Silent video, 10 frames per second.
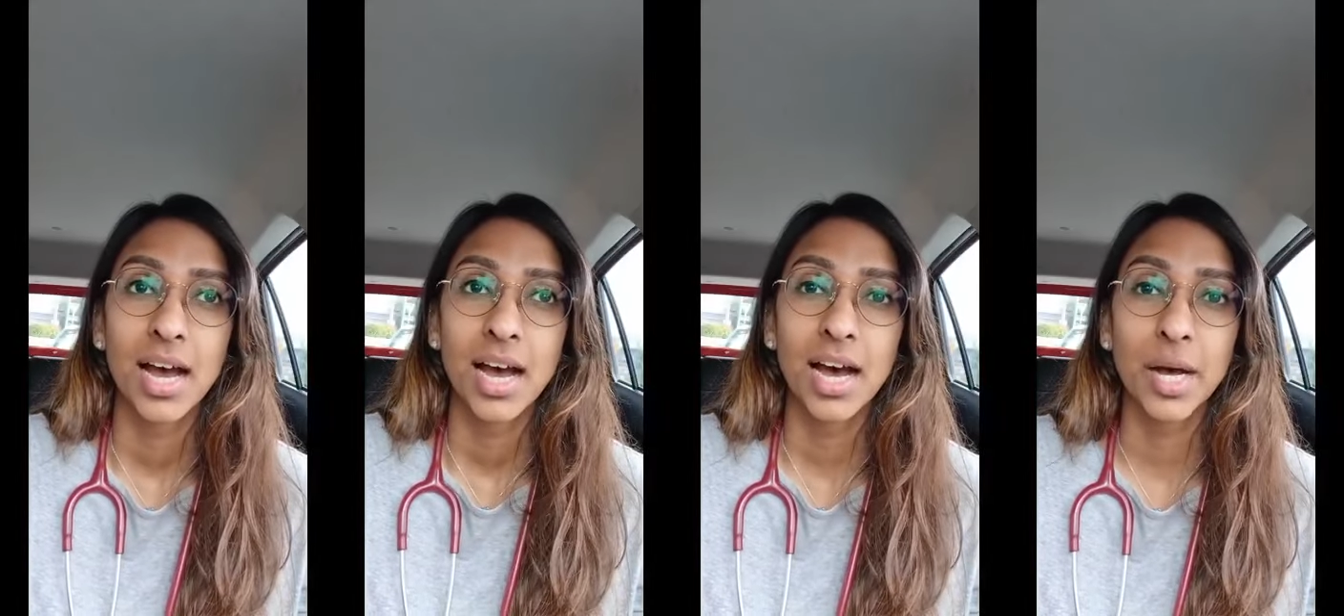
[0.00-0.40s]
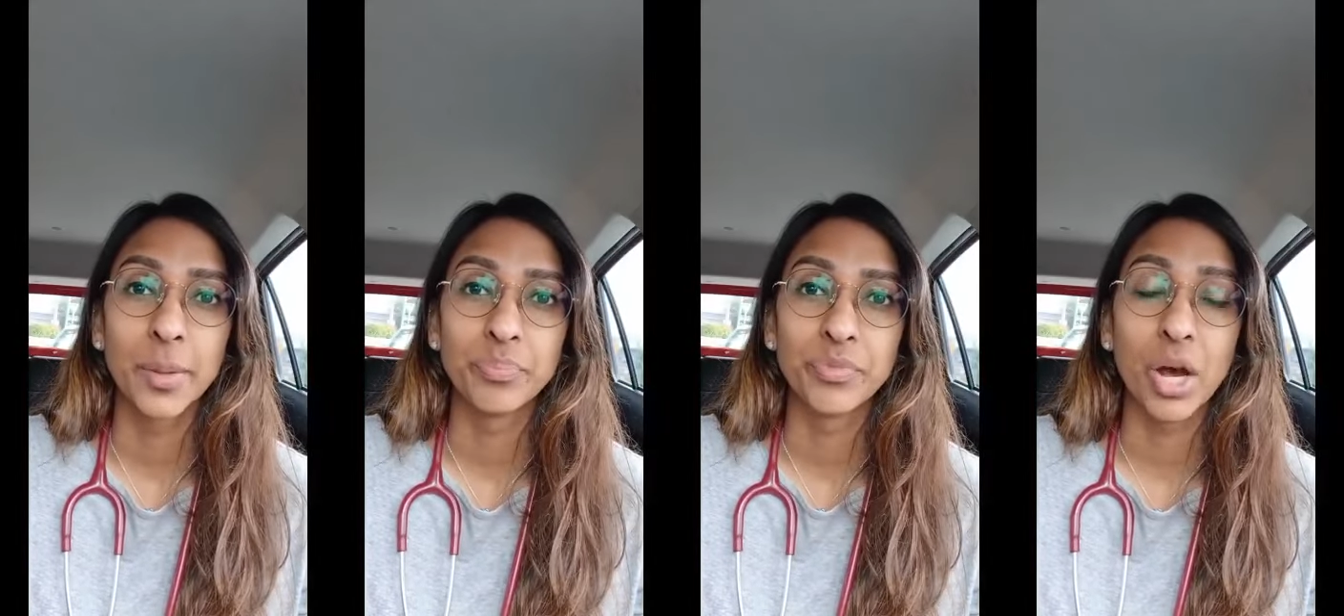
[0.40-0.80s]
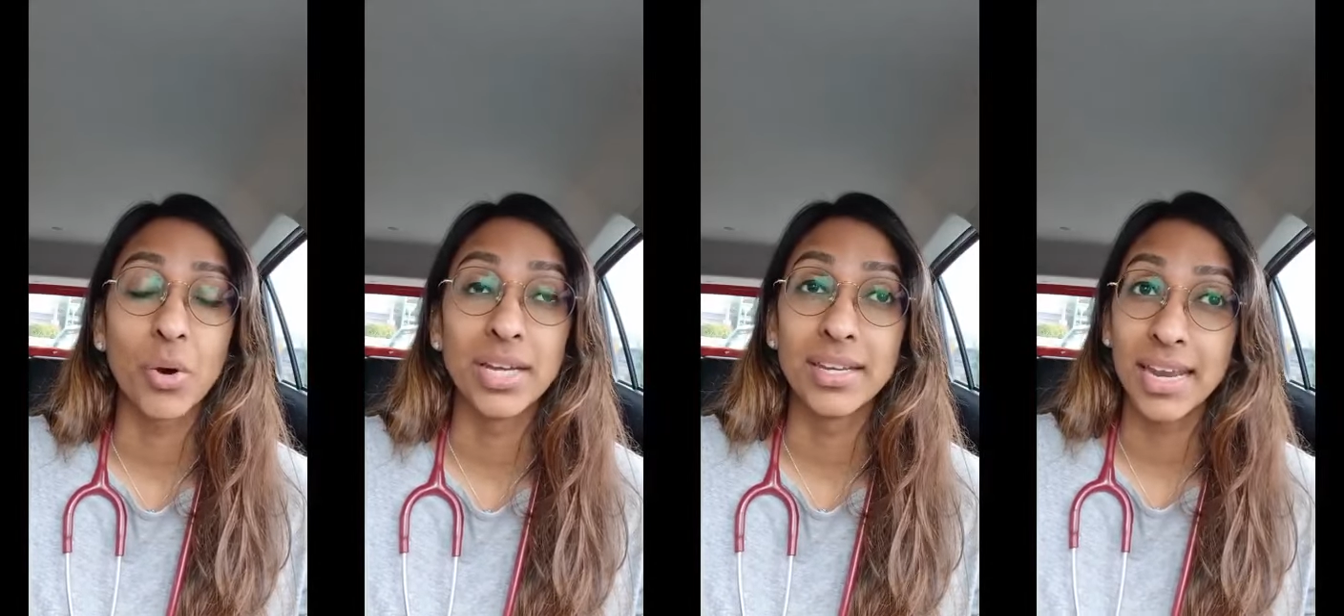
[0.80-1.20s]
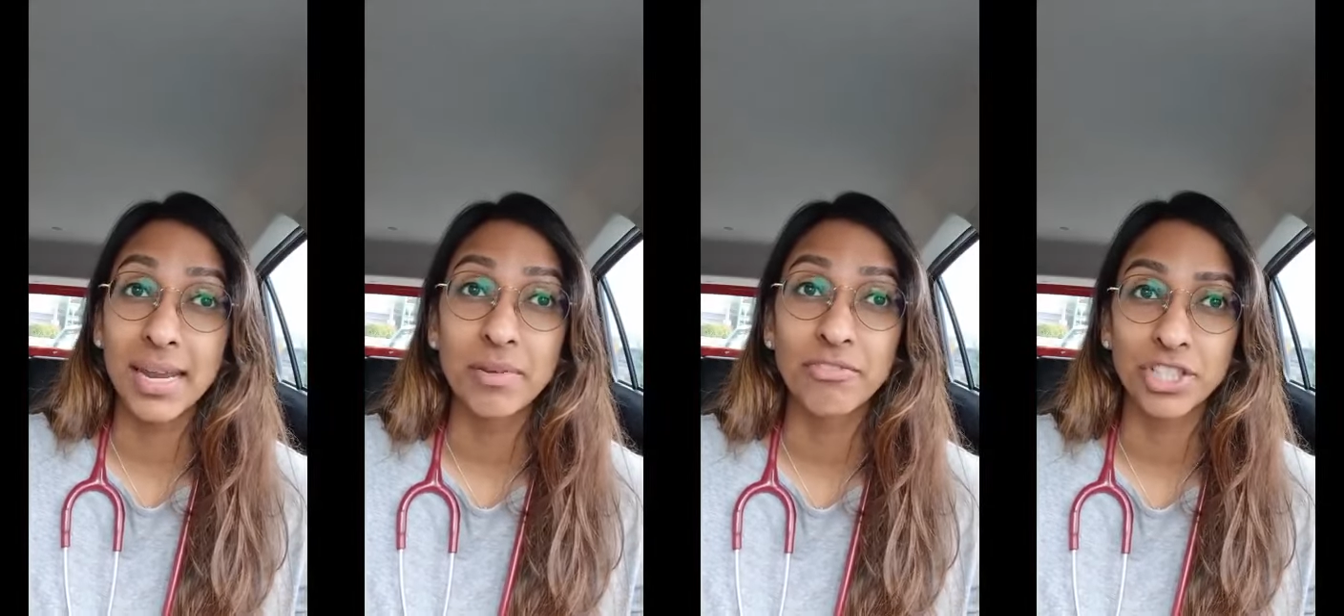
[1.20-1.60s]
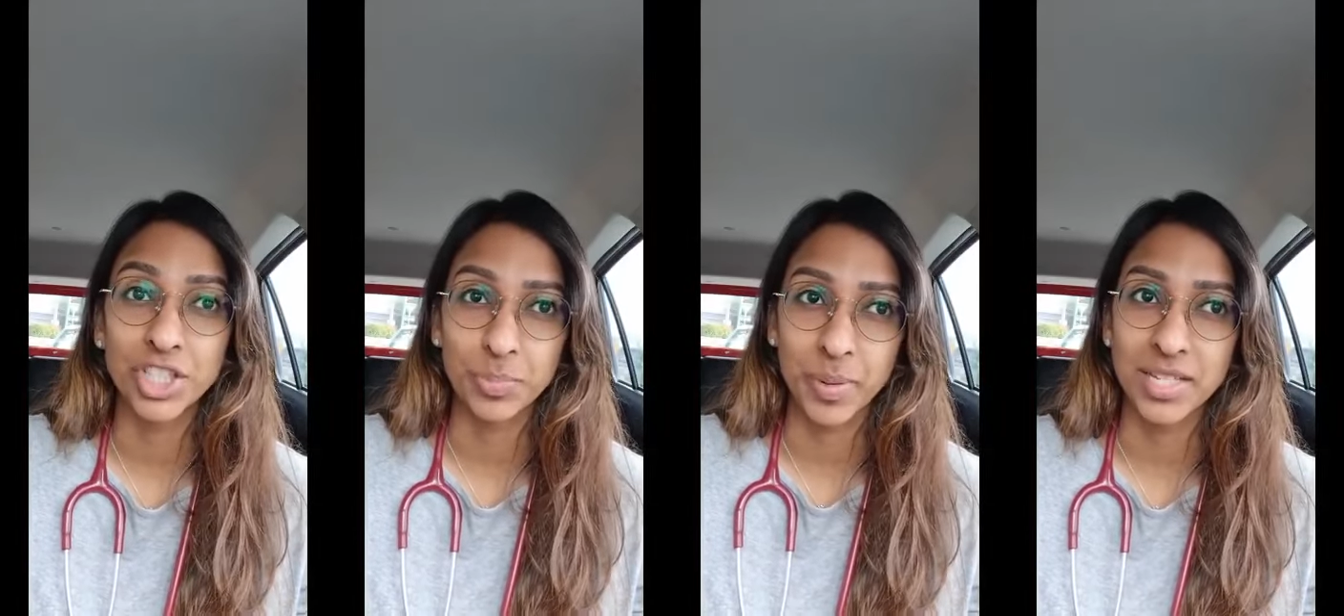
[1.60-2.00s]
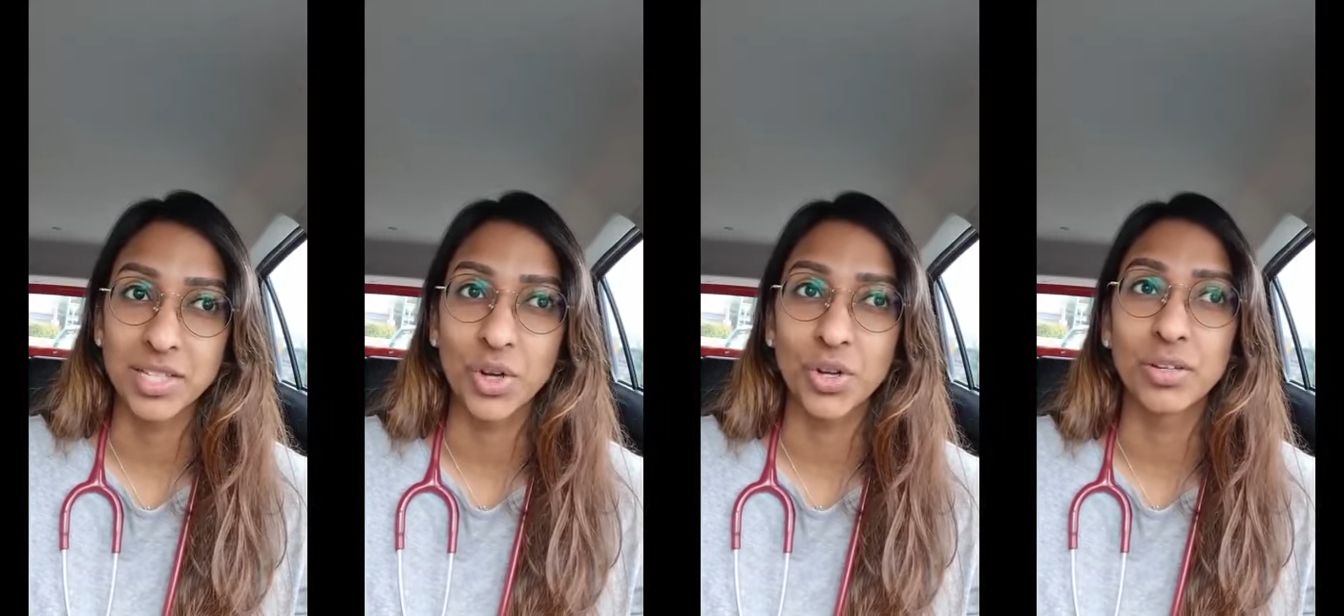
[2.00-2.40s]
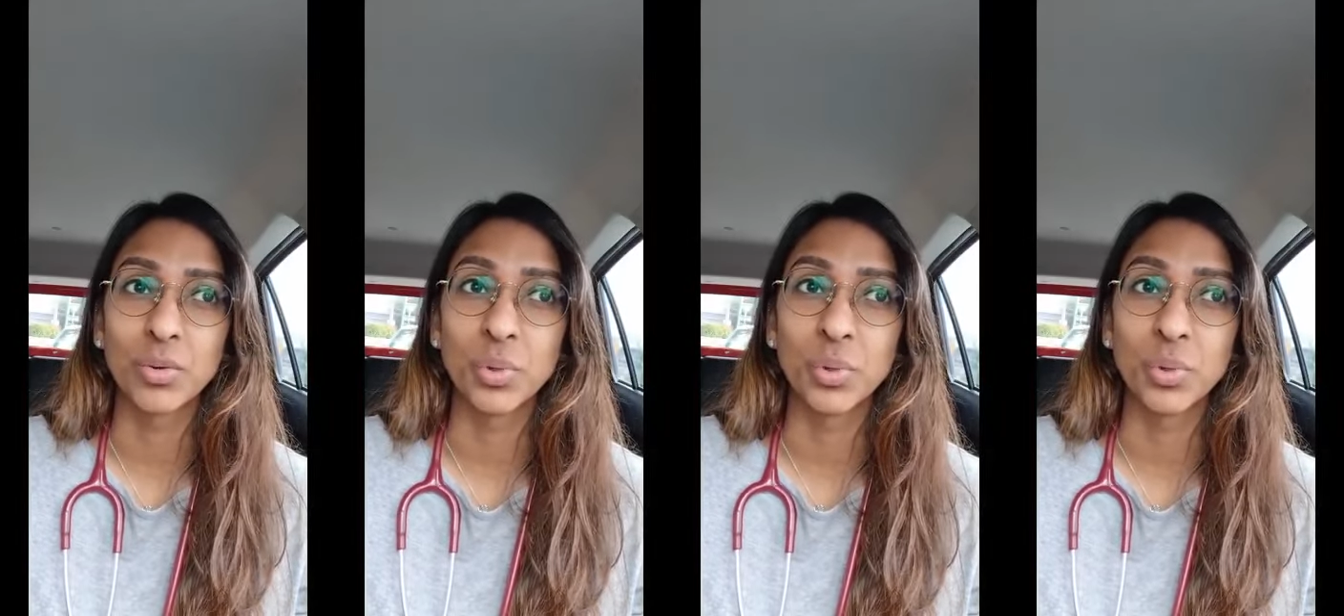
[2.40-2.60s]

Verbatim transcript: Um, now, a day before she passed on,